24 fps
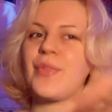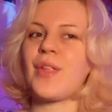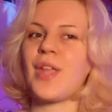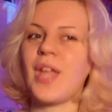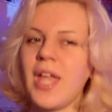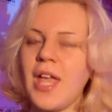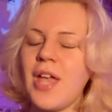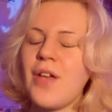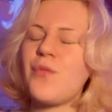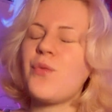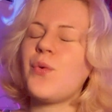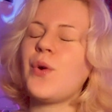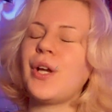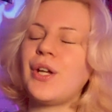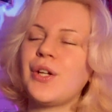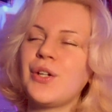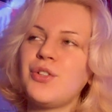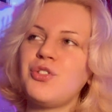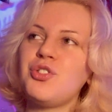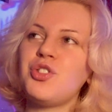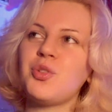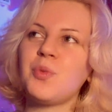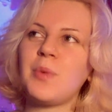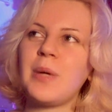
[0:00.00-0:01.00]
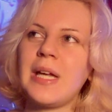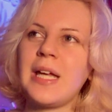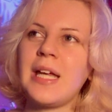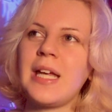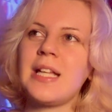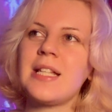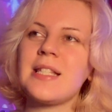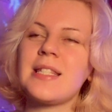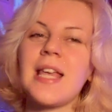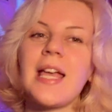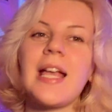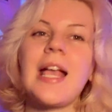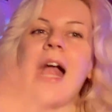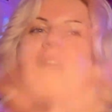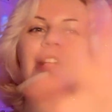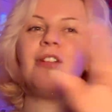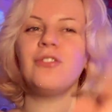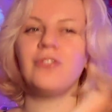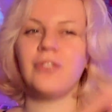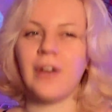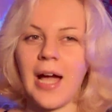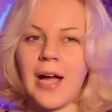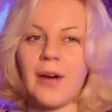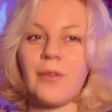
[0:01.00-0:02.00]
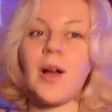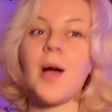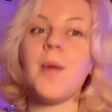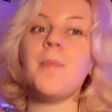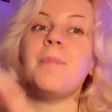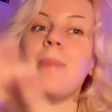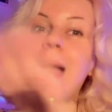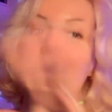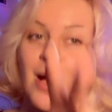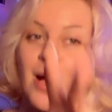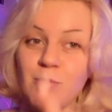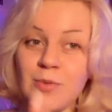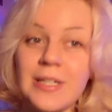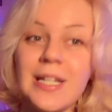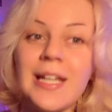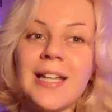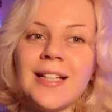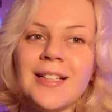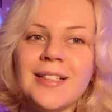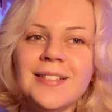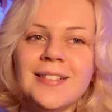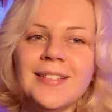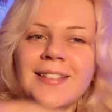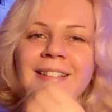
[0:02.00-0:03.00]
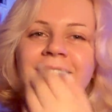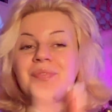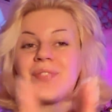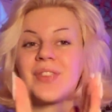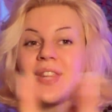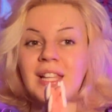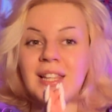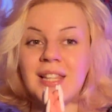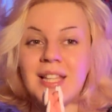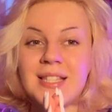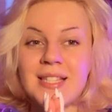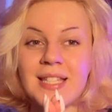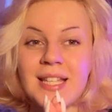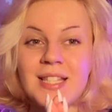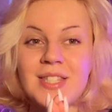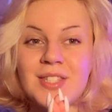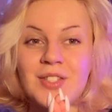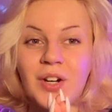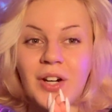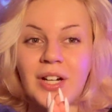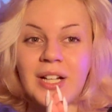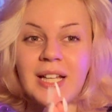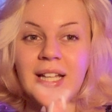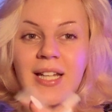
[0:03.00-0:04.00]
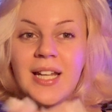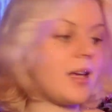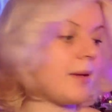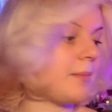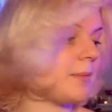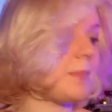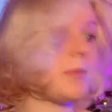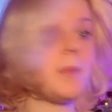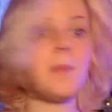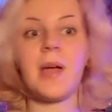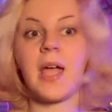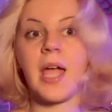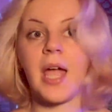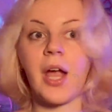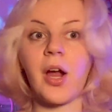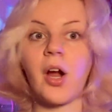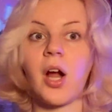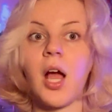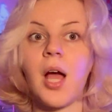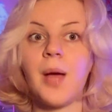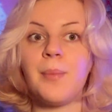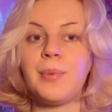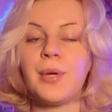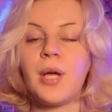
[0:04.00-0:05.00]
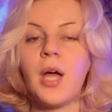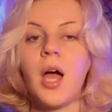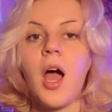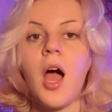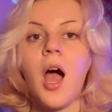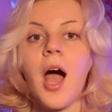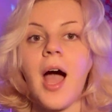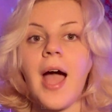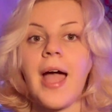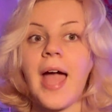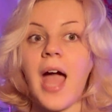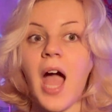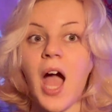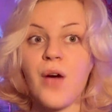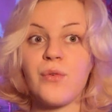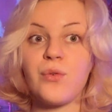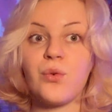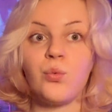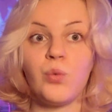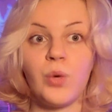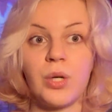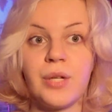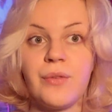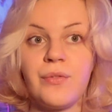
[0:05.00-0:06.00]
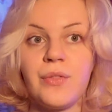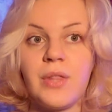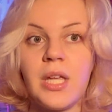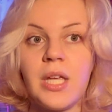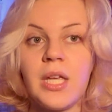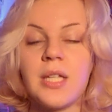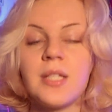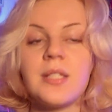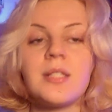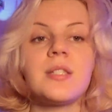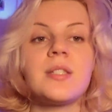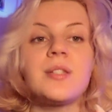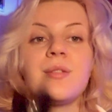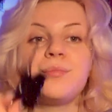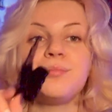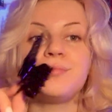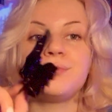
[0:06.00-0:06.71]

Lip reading: if what you're doing is like Elvira bounding. Let's get started. I'm gonna put my hair up. I have one of these.